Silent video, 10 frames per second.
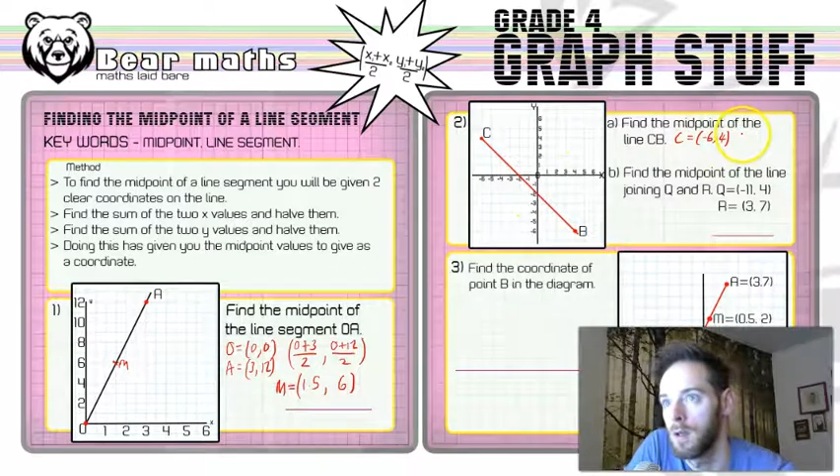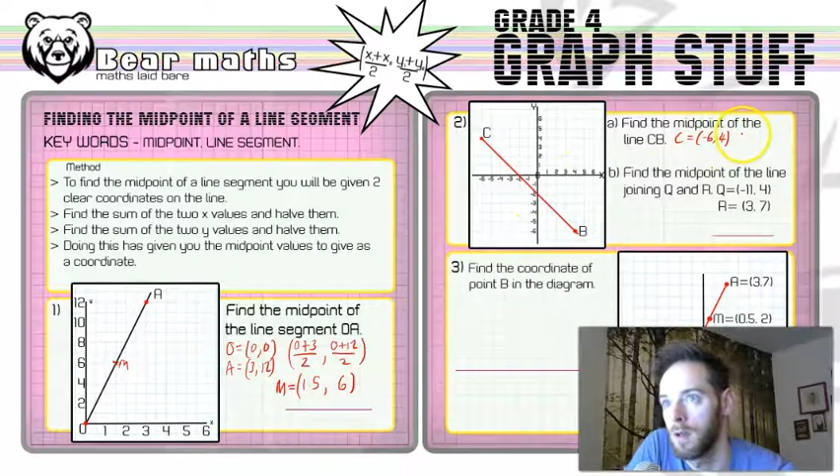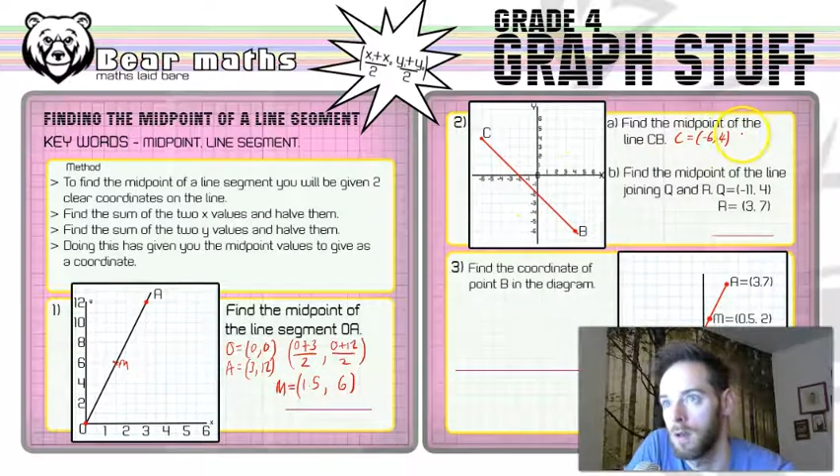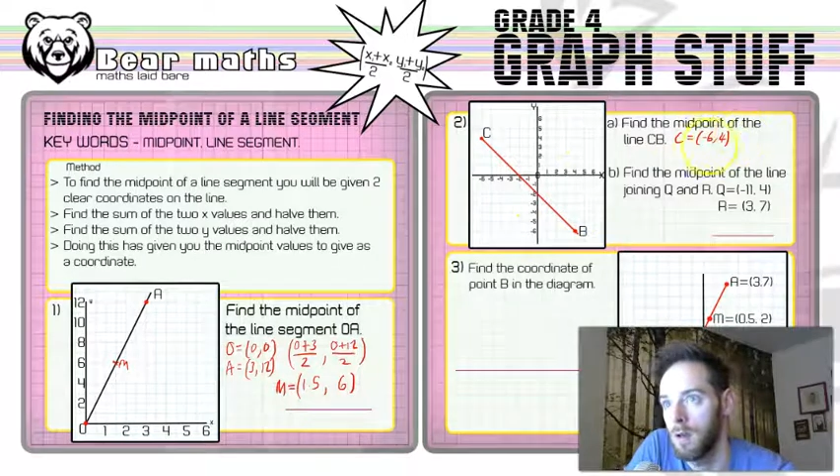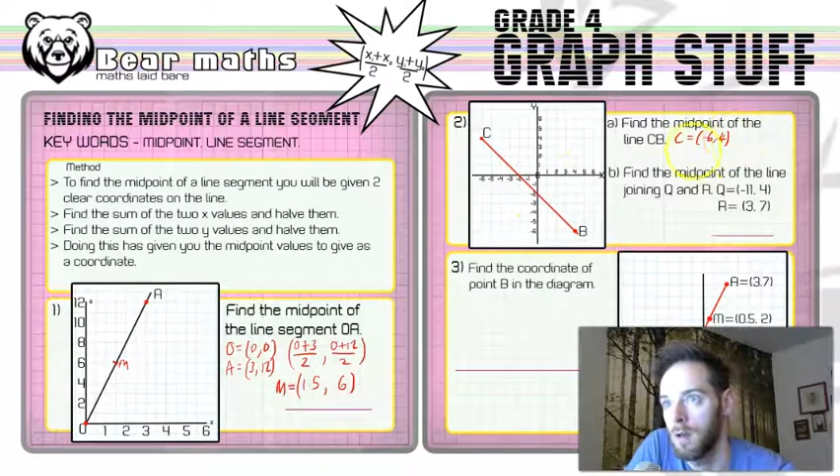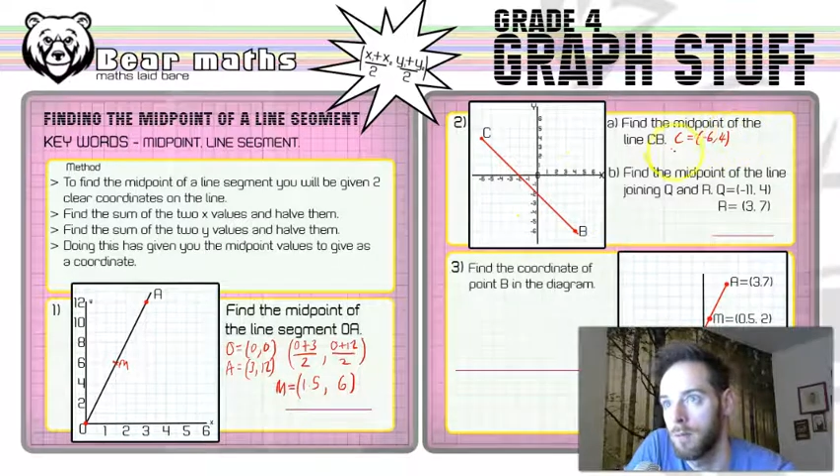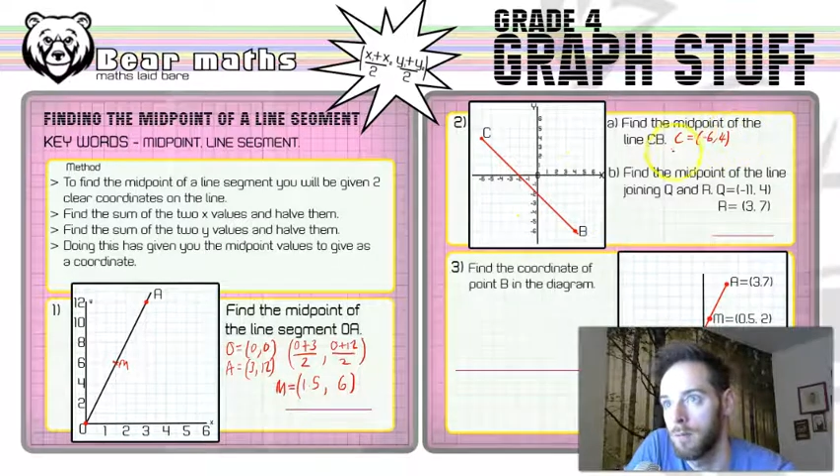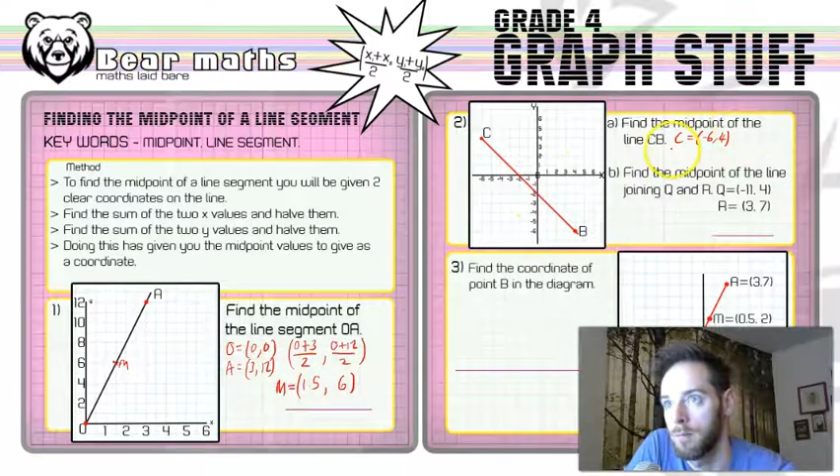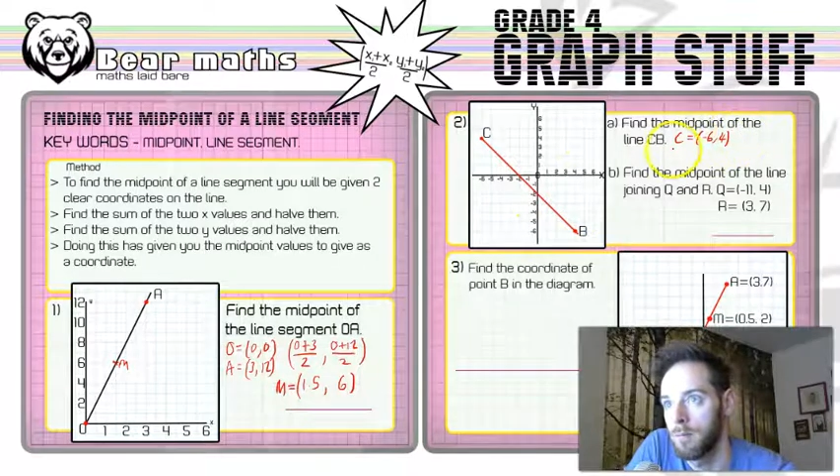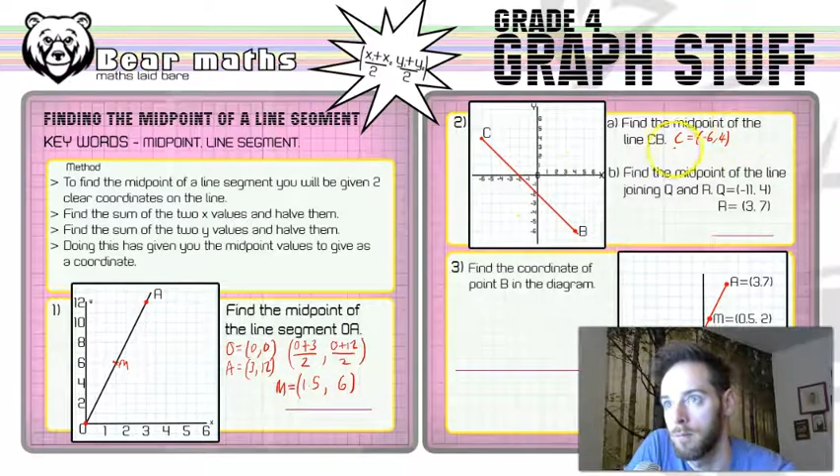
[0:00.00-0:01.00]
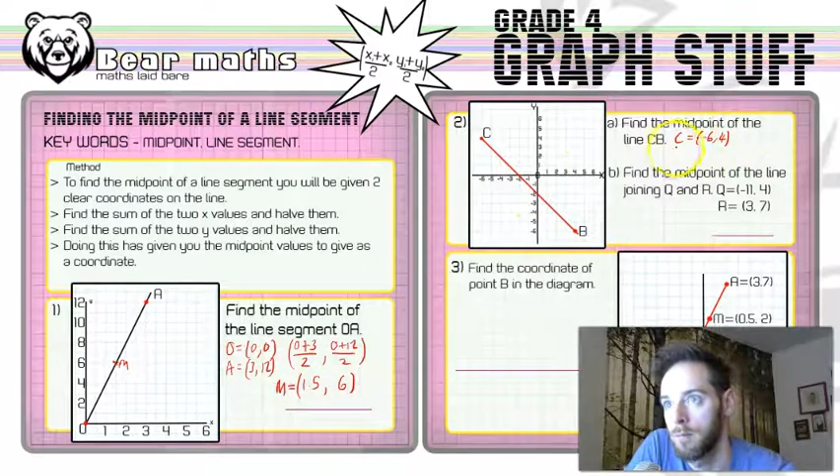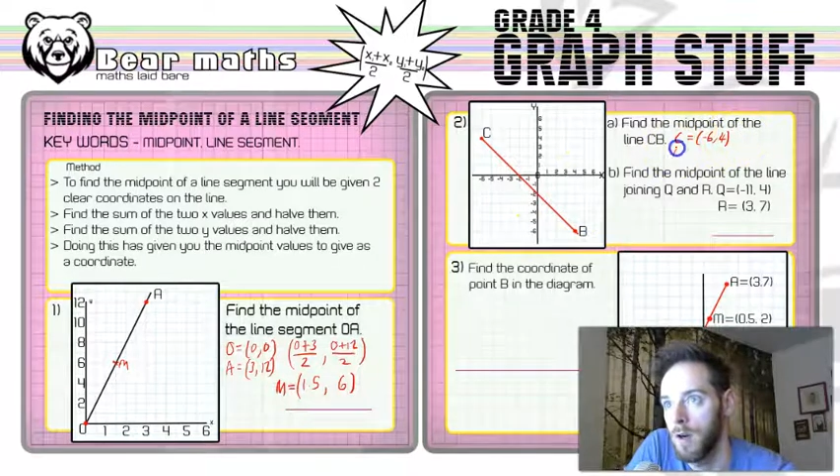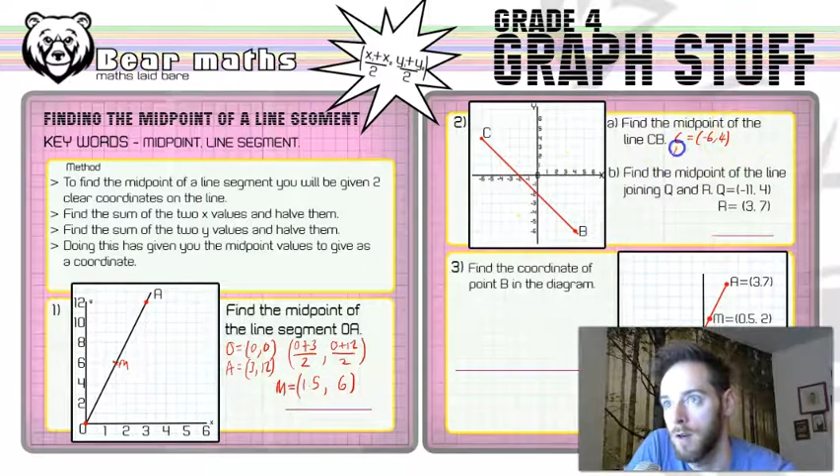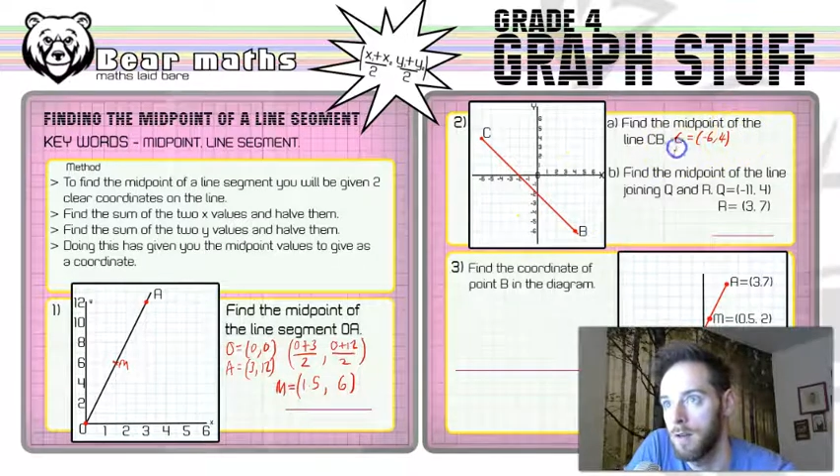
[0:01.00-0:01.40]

So write it